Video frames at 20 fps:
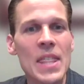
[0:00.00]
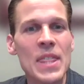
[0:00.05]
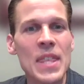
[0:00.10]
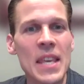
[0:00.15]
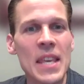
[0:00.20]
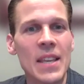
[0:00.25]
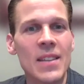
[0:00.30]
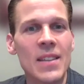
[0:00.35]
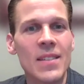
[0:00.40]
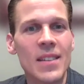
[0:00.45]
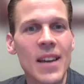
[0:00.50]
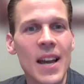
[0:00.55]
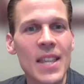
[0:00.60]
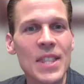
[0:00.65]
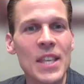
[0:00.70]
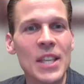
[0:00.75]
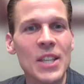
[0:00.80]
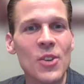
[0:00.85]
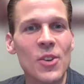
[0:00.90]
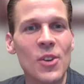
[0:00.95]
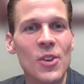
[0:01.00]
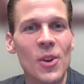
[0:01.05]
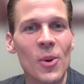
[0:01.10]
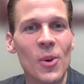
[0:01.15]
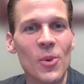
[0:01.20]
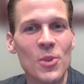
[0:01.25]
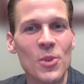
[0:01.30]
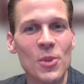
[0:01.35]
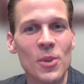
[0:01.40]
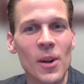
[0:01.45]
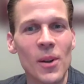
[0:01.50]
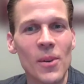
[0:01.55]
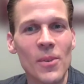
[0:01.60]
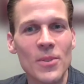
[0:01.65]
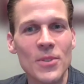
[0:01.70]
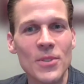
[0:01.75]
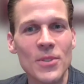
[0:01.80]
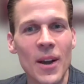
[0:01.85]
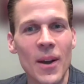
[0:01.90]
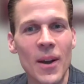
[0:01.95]
think you can hold your own.
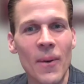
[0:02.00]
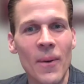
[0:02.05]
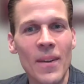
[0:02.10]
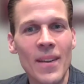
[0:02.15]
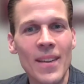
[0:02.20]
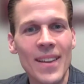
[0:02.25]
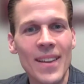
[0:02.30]
So,